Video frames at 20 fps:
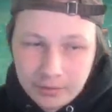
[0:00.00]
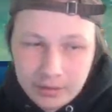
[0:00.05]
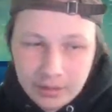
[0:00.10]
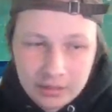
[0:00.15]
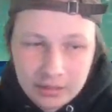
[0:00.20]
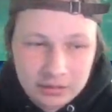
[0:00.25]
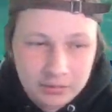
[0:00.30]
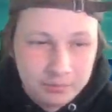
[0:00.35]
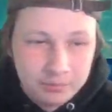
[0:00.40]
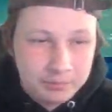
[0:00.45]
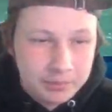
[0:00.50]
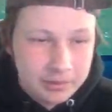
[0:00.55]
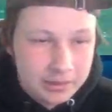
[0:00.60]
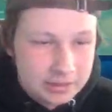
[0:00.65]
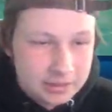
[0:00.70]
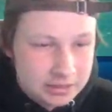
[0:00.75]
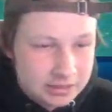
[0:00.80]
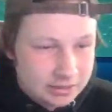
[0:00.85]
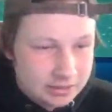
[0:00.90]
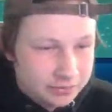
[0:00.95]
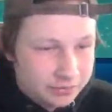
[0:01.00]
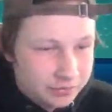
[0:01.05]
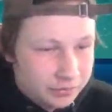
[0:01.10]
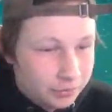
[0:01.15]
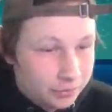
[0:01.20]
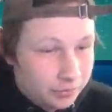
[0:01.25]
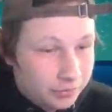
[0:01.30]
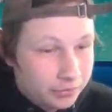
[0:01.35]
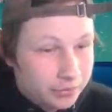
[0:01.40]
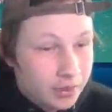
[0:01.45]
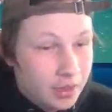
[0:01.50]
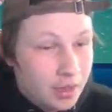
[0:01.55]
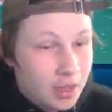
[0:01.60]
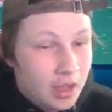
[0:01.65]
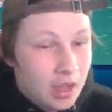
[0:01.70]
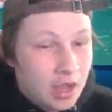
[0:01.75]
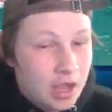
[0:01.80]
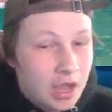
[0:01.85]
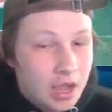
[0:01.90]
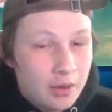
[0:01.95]
but not the biggest deal in the world.
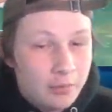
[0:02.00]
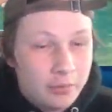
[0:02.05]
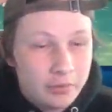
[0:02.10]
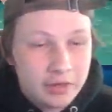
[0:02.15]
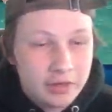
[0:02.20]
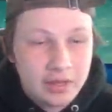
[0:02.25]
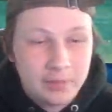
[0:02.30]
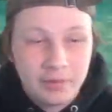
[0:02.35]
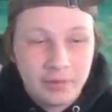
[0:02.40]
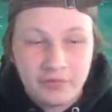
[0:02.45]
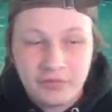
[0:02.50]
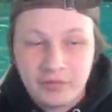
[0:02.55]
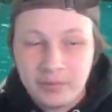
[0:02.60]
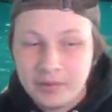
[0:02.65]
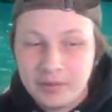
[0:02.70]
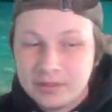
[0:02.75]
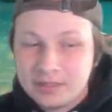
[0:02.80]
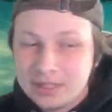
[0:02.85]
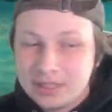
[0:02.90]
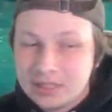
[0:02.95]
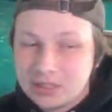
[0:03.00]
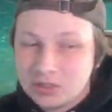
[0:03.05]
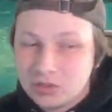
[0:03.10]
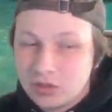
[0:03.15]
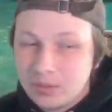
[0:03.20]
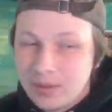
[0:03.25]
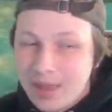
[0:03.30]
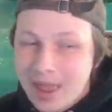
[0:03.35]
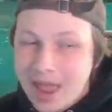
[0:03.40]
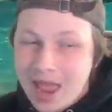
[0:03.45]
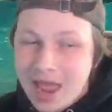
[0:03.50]
Uh, we're gonna get buffeted by the sandstorm,